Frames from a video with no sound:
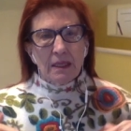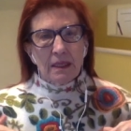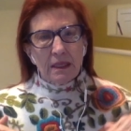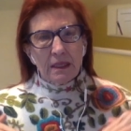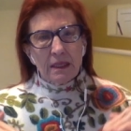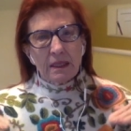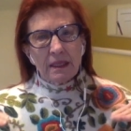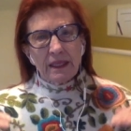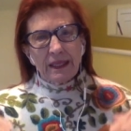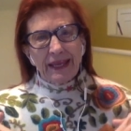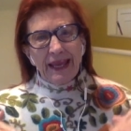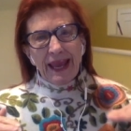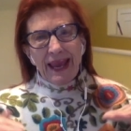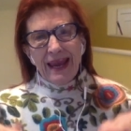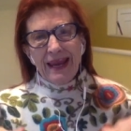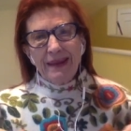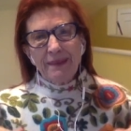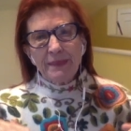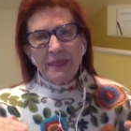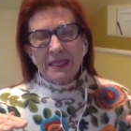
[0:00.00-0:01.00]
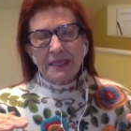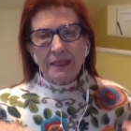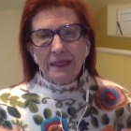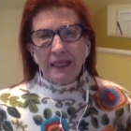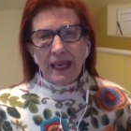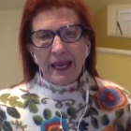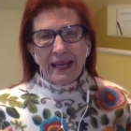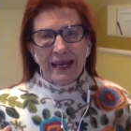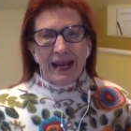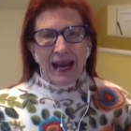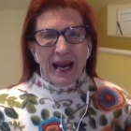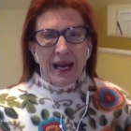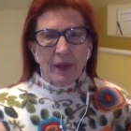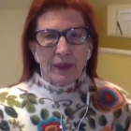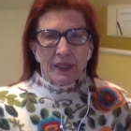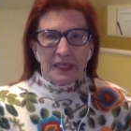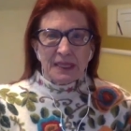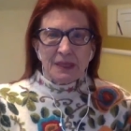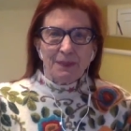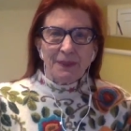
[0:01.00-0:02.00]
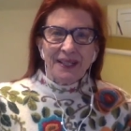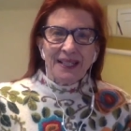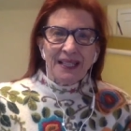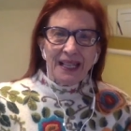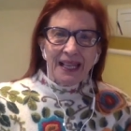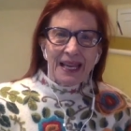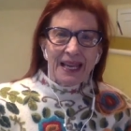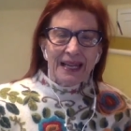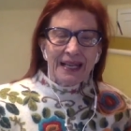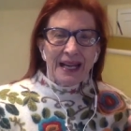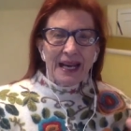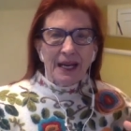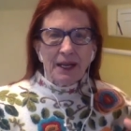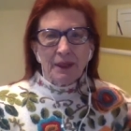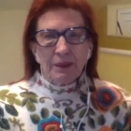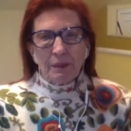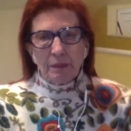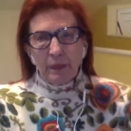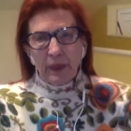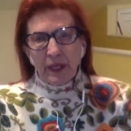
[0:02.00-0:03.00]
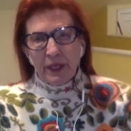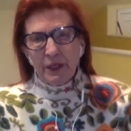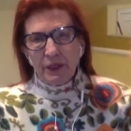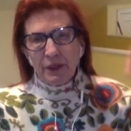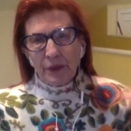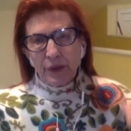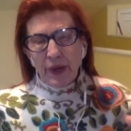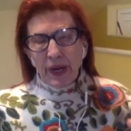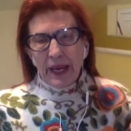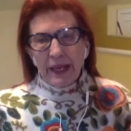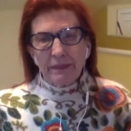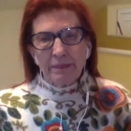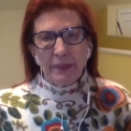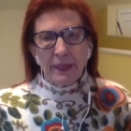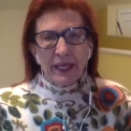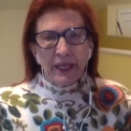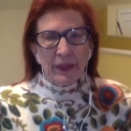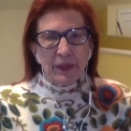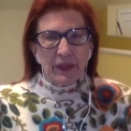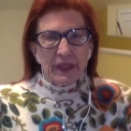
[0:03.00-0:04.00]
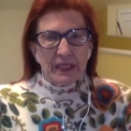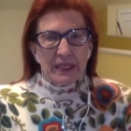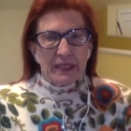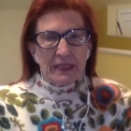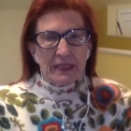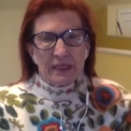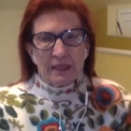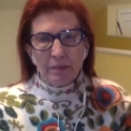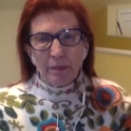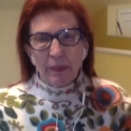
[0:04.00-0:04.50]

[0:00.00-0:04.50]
The game is laid out, it's been laid out by your grandparents,